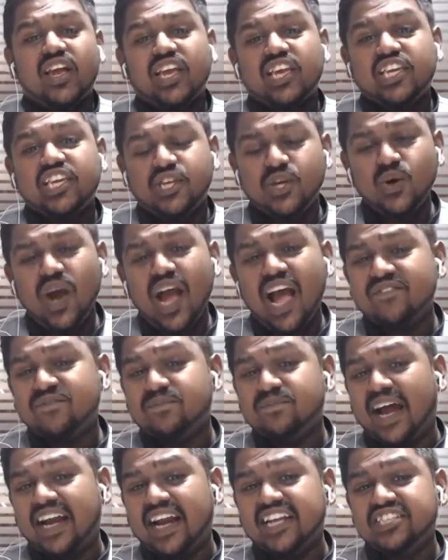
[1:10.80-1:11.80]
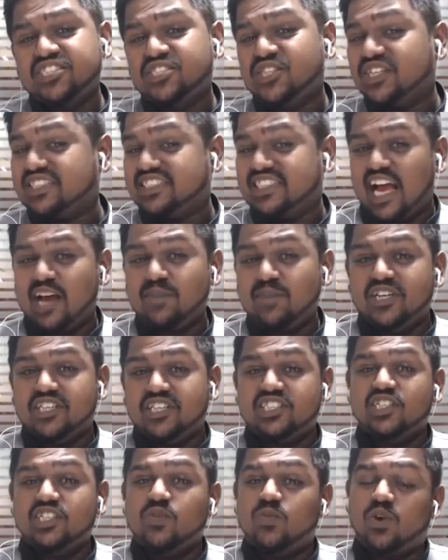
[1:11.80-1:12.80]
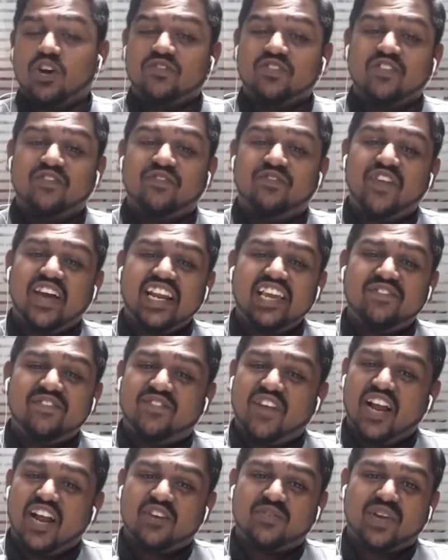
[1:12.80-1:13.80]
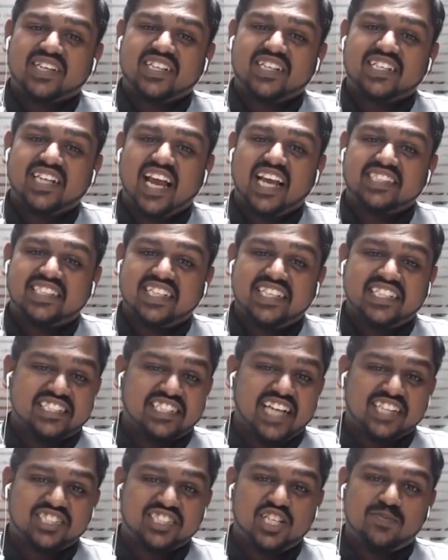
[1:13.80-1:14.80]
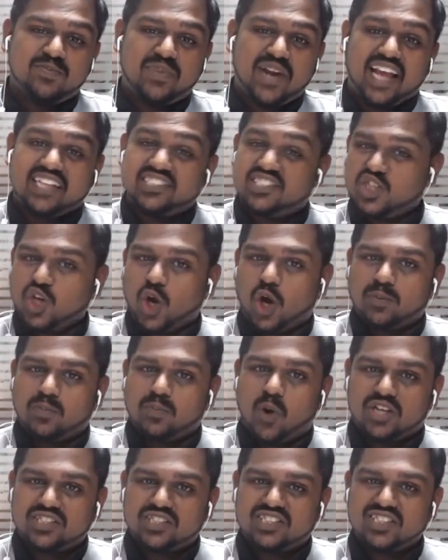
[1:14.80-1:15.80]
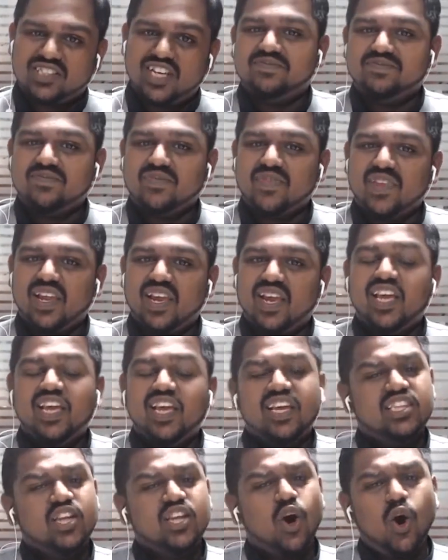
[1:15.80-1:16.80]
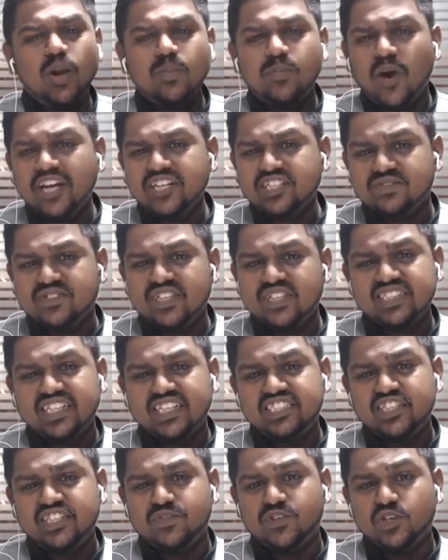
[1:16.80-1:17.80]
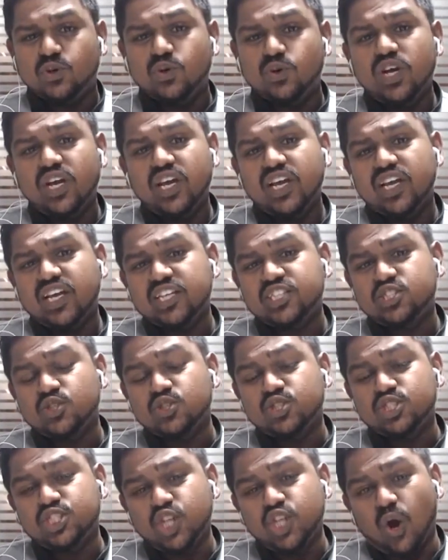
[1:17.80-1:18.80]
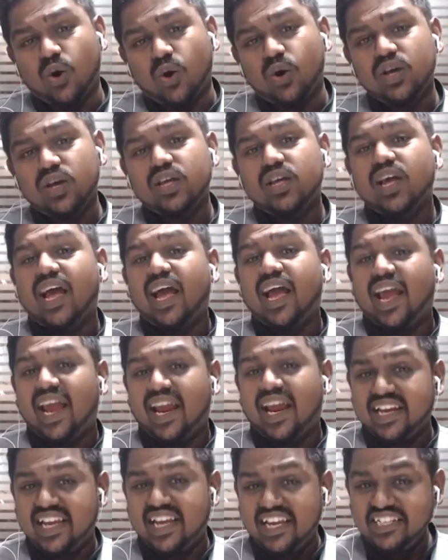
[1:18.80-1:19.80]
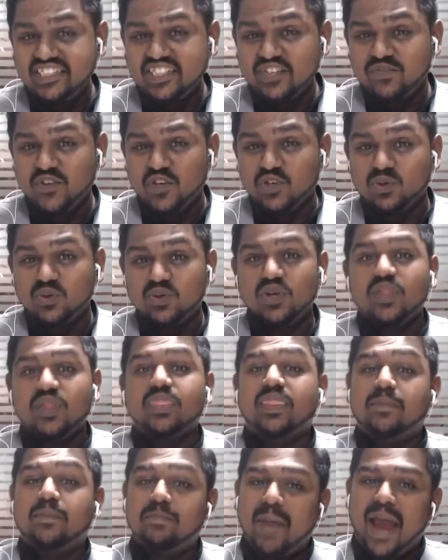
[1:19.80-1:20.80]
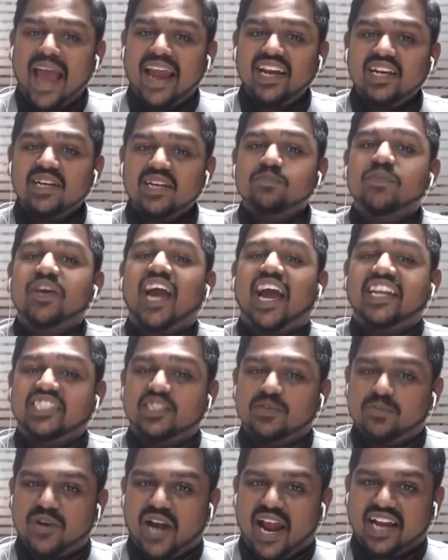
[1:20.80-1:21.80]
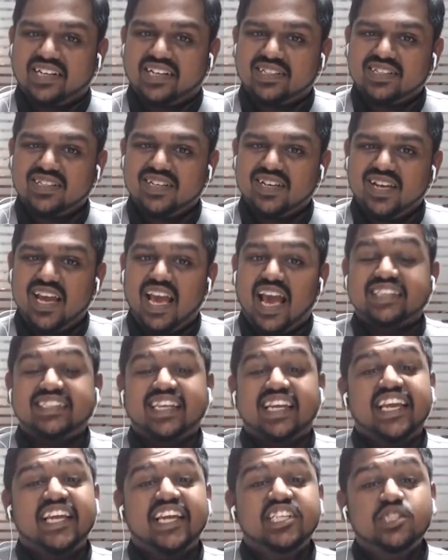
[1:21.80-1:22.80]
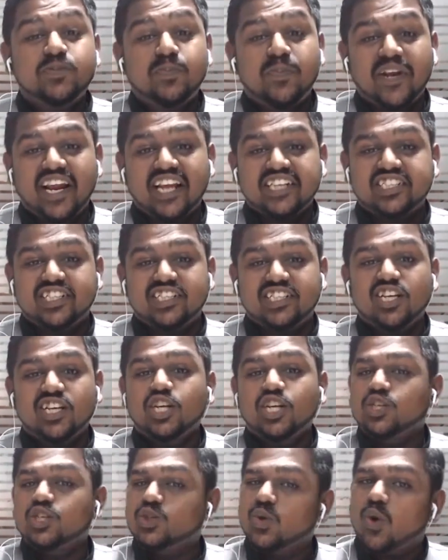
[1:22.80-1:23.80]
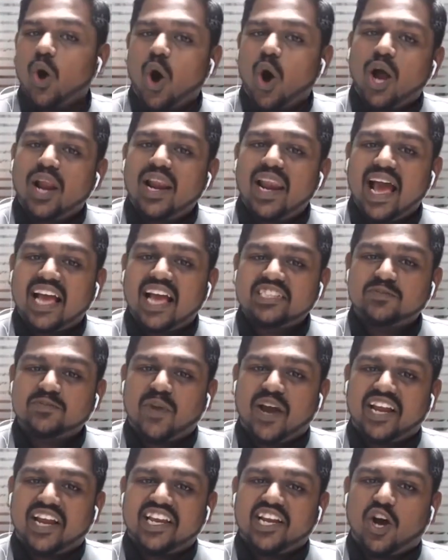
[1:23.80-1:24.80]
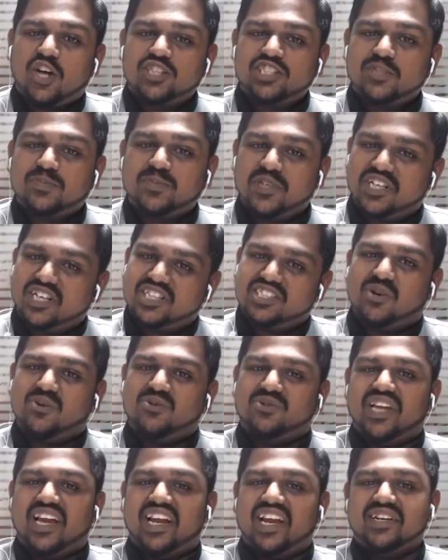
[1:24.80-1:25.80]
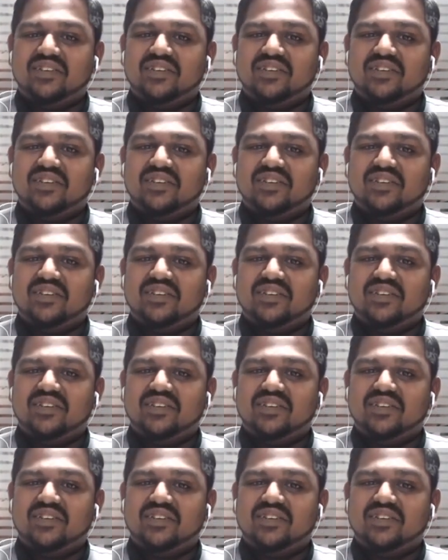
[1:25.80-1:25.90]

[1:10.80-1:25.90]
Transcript: You have managed to establish one of the very well-recognized international brands called Moz. The whole point of this interview is to show and interview the man behind the brand as an inspiration to all aspiring entrepreneurs out there.